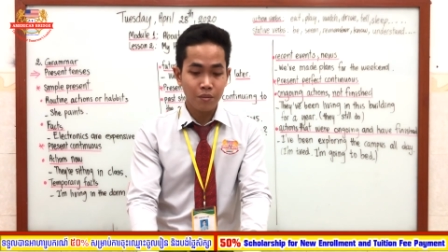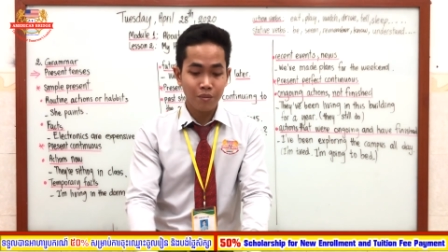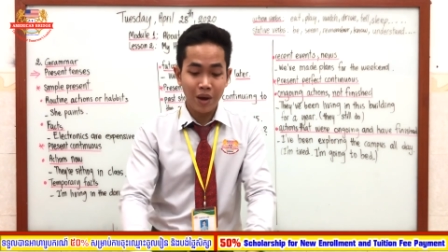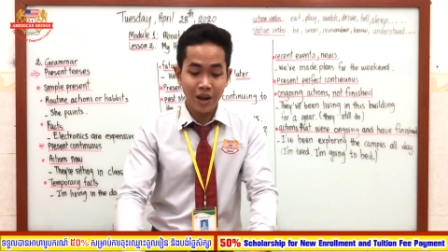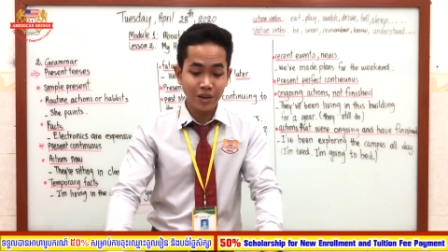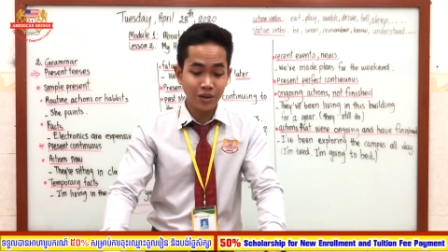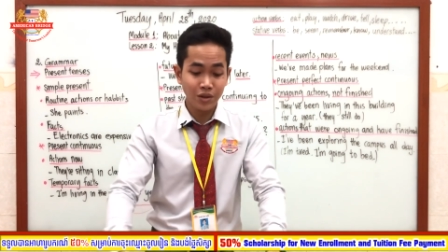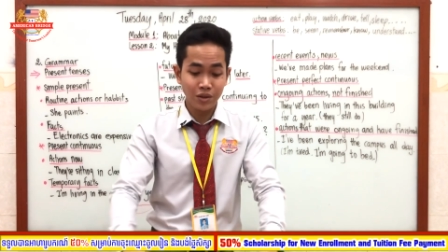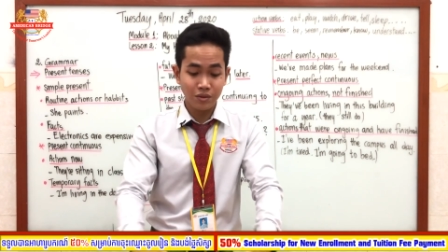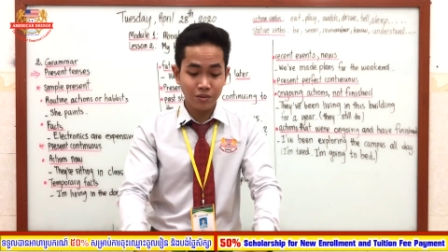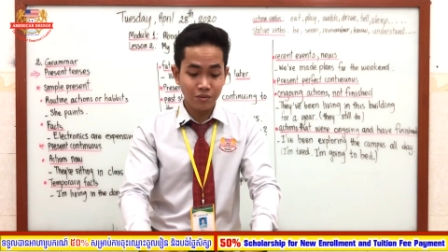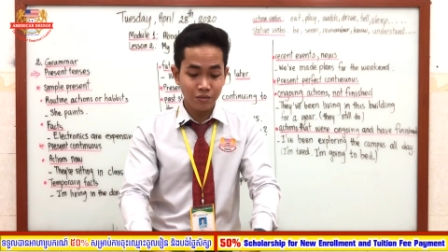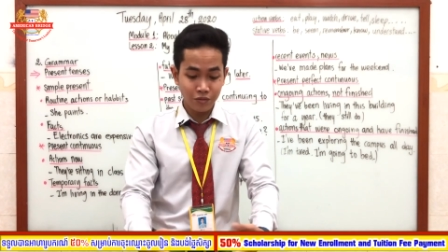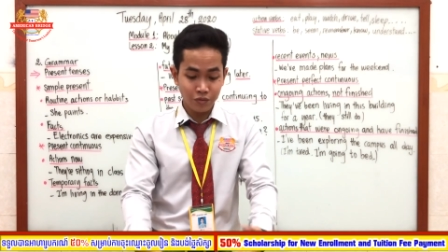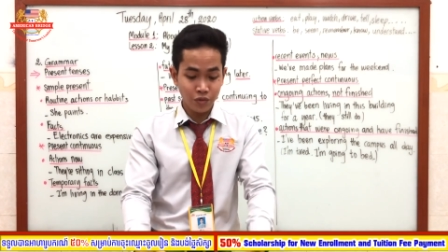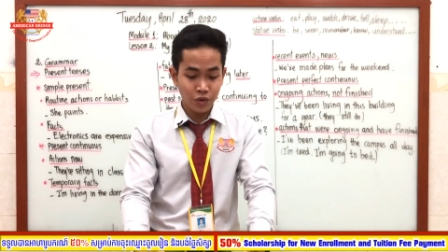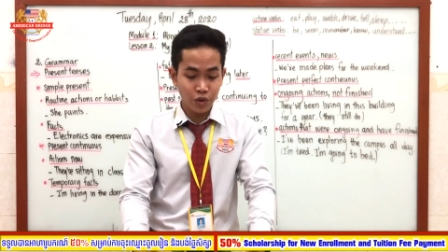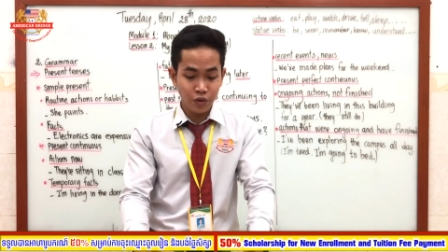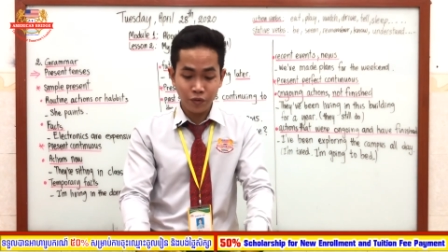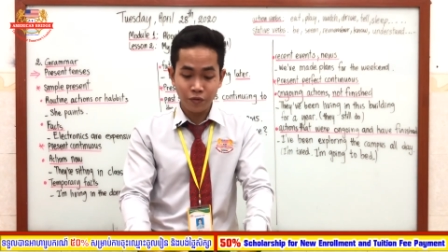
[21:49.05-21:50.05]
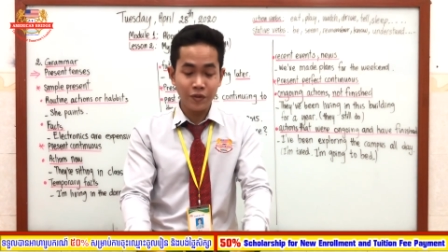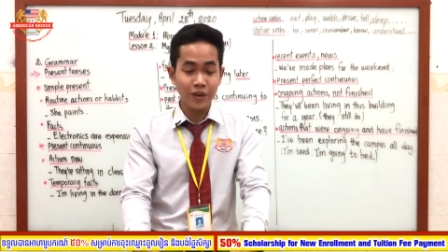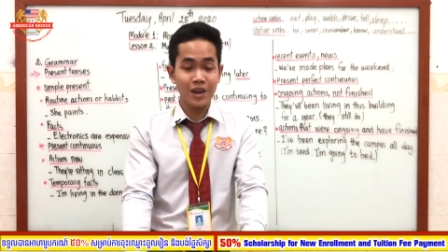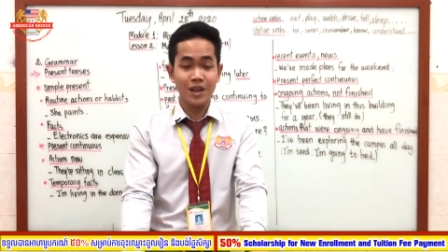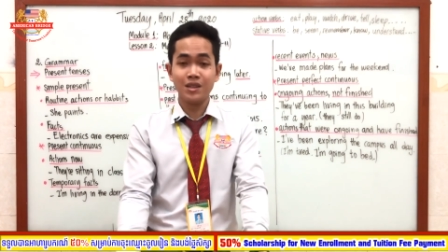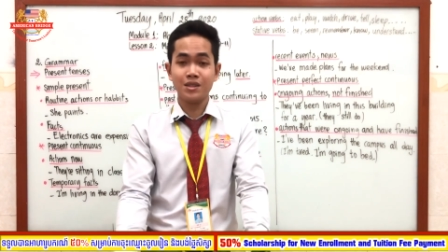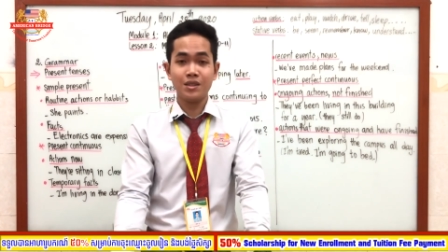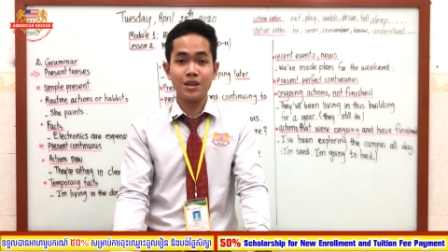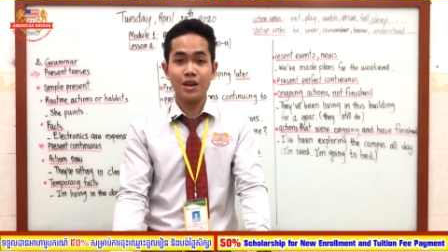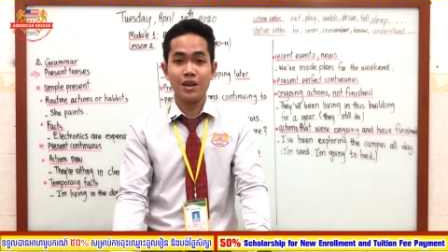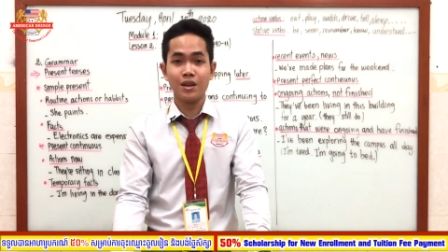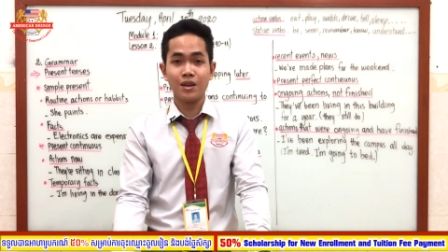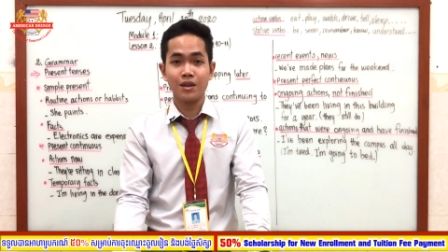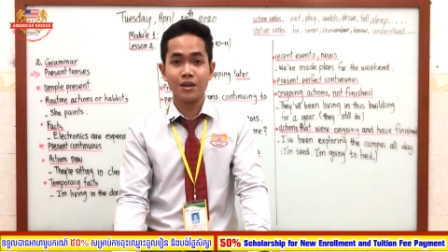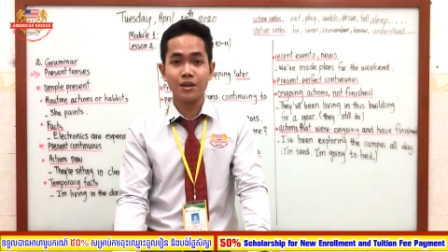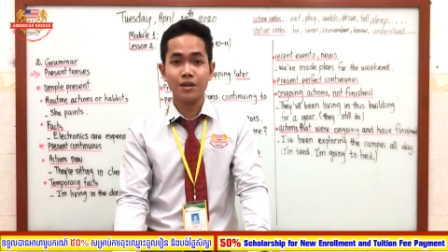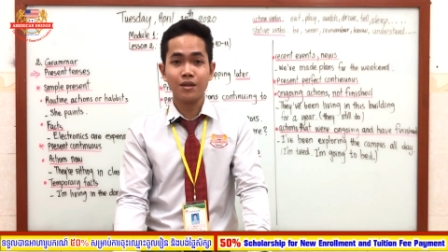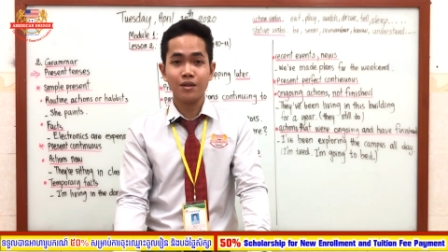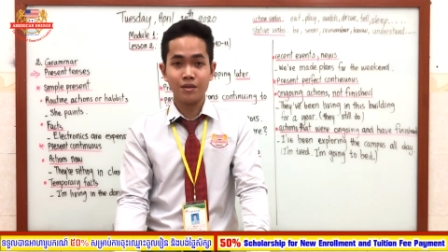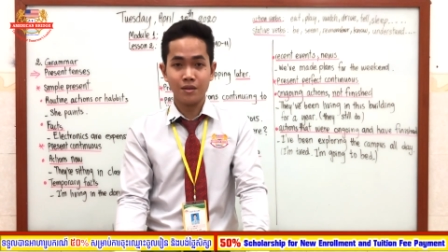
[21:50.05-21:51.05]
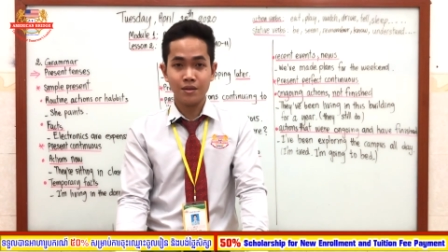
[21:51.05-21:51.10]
but you finished it.